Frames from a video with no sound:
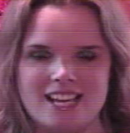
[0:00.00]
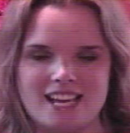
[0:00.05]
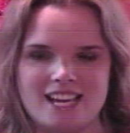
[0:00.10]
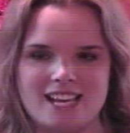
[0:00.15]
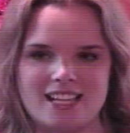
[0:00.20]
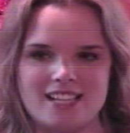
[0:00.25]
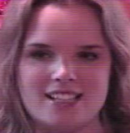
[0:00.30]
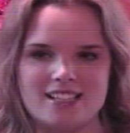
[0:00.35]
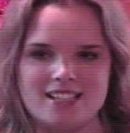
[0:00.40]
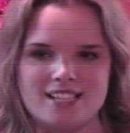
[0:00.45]

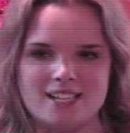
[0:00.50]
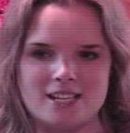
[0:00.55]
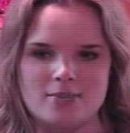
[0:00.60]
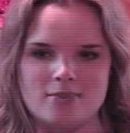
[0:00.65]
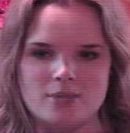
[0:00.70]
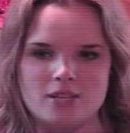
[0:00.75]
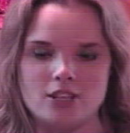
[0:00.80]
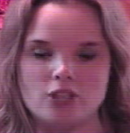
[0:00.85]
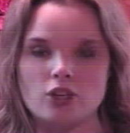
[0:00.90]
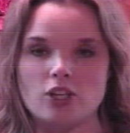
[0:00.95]
And
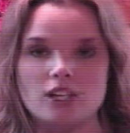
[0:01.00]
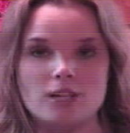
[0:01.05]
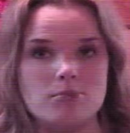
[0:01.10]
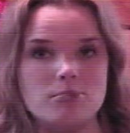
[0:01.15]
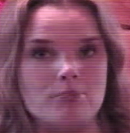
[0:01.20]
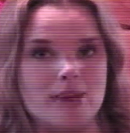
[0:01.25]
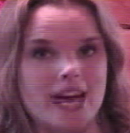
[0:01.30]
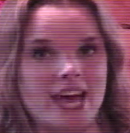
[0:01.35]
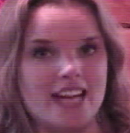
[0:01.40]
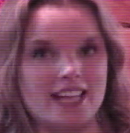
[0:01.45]
looking
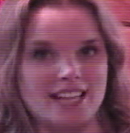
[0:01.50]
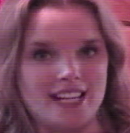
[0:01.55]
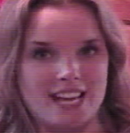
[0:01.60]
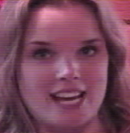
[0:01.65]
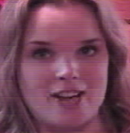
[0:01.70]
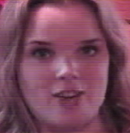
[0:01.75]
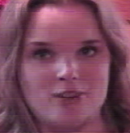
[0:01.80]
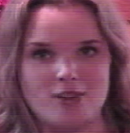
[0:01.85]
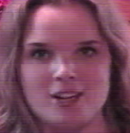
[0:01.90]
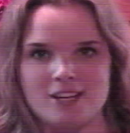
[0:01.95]
back
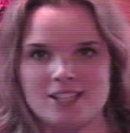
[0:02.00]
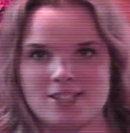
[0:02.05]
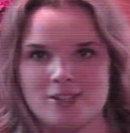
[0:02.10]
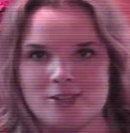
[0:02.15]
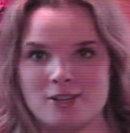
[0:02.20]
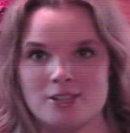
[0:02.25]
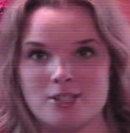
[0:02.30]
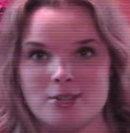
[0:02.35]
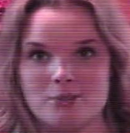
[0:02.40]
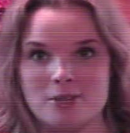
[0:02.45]
now,
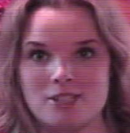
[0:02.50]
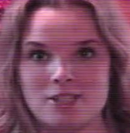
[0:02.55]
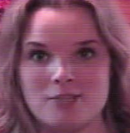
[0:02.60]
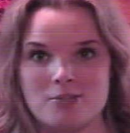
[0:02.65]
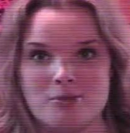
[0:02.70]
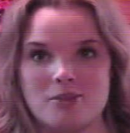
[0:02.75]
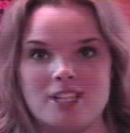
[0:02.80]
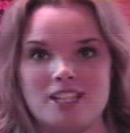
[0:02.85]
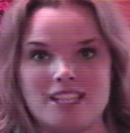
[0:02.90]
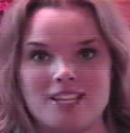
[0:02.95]
hindsight
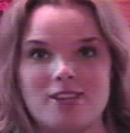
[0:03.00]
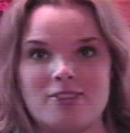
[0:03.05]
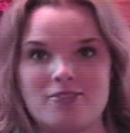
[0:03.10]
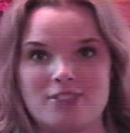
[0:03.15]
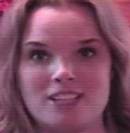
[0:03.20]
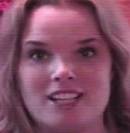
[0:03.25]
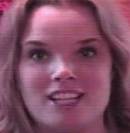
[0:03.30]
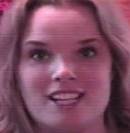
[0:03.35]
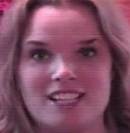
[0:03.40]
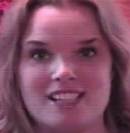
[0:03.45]
2020, I
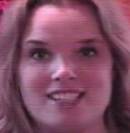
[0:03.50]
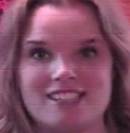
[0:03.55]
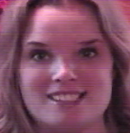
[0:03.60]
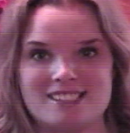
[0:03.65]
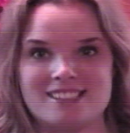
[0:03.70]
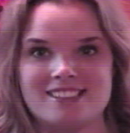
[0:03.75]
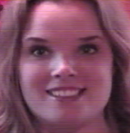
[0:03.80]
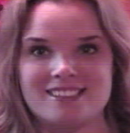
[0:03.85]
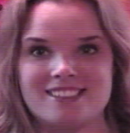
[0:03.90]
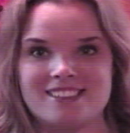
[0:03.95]

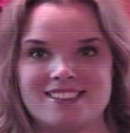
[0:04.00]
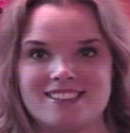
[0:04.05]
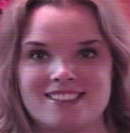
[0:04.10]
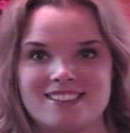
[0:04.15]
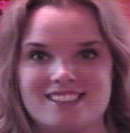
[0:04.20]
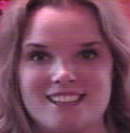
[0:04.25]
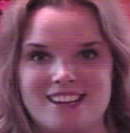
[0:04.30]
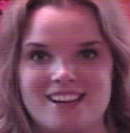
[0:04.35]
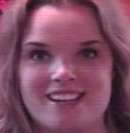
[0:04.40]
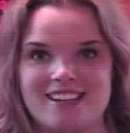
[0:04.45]
realise,
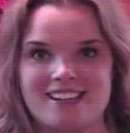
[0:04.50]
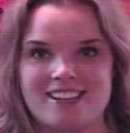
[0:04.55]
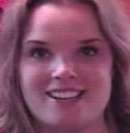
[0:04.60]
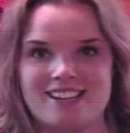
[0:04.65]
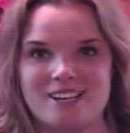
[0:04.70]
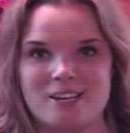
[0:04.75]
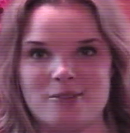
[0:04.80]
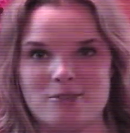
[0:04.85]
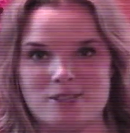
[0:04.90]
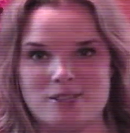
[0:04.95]
yeah,
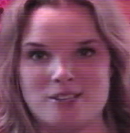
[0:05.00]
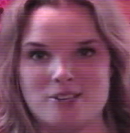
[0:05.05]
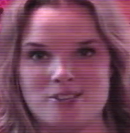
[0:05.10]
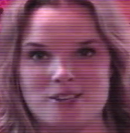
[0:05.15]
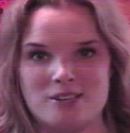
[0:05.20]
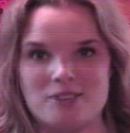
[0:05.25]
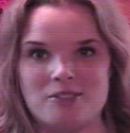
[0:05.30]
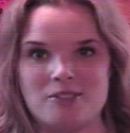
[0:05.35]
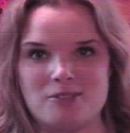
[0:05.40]
I was